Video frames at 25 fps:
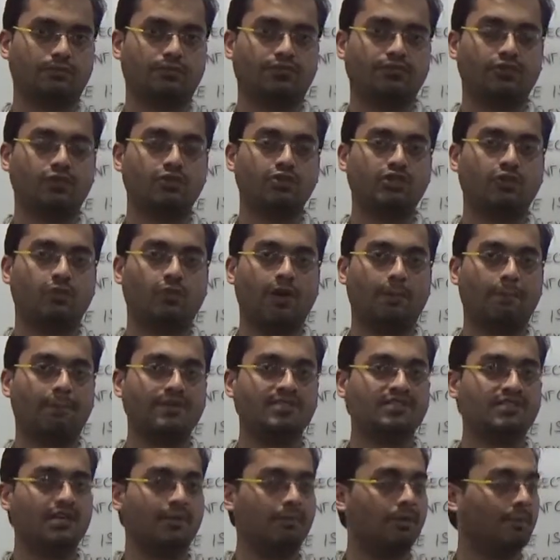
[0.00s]
future
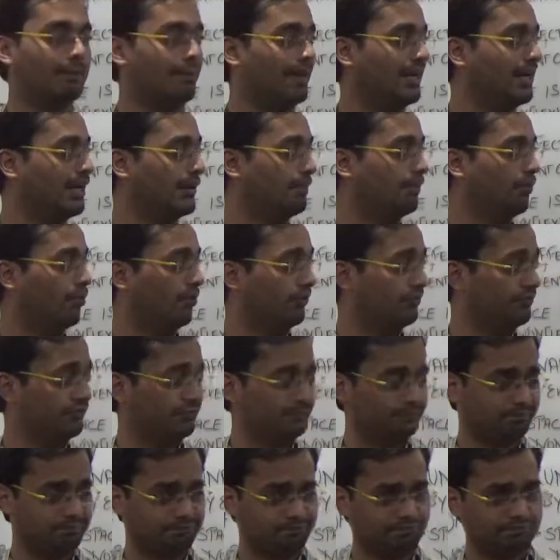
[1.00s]
weapons have been made up
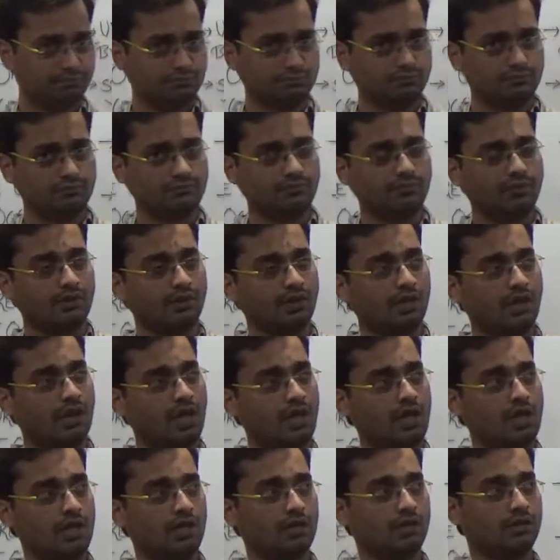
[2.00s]

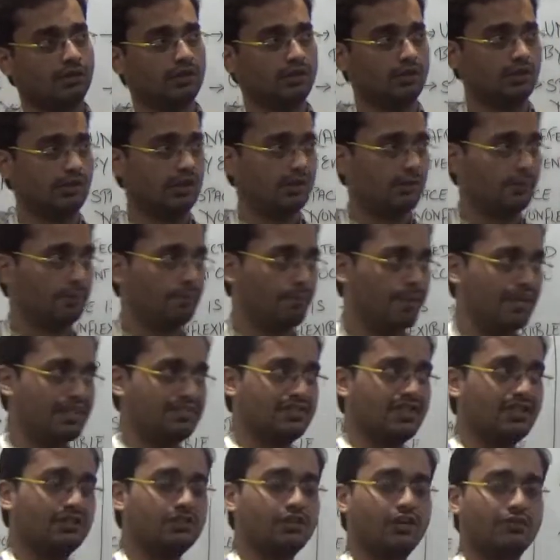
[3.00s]
of. The
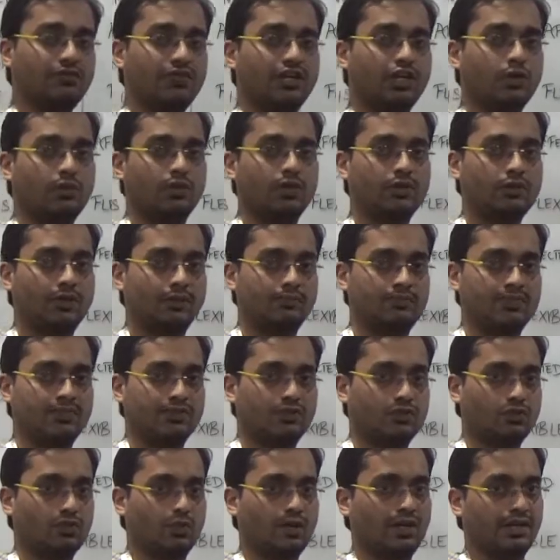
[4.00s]
basics of E equal to mc
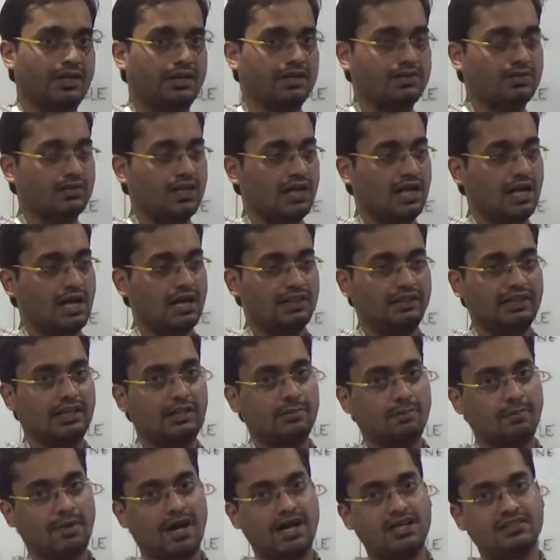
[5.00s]
square is that
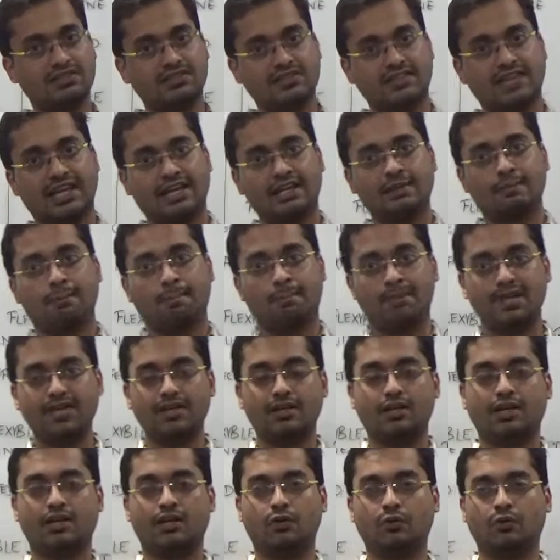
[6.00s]
a mass can
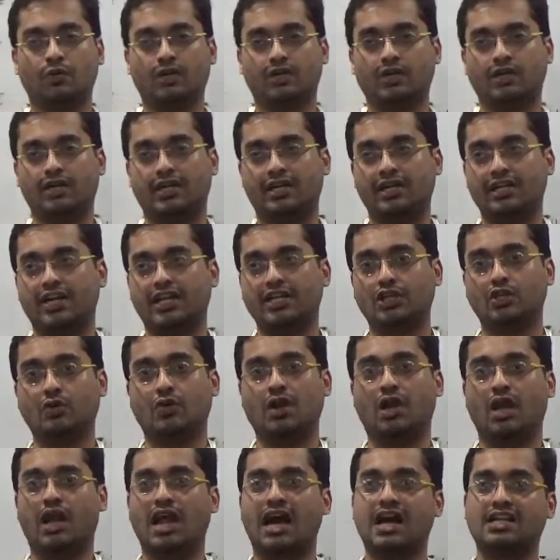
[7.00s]
be converted into
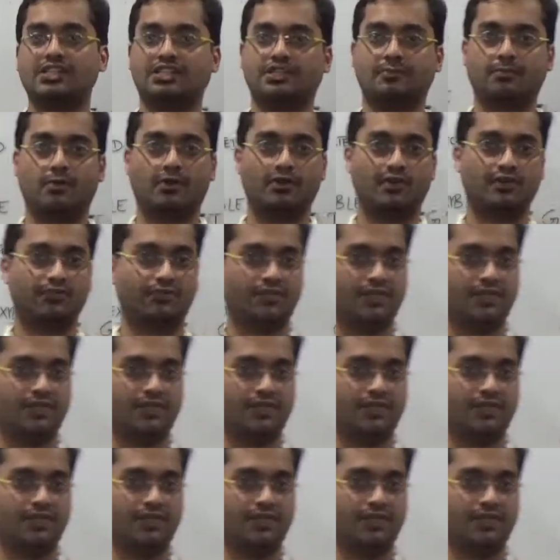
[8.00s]
a large amount of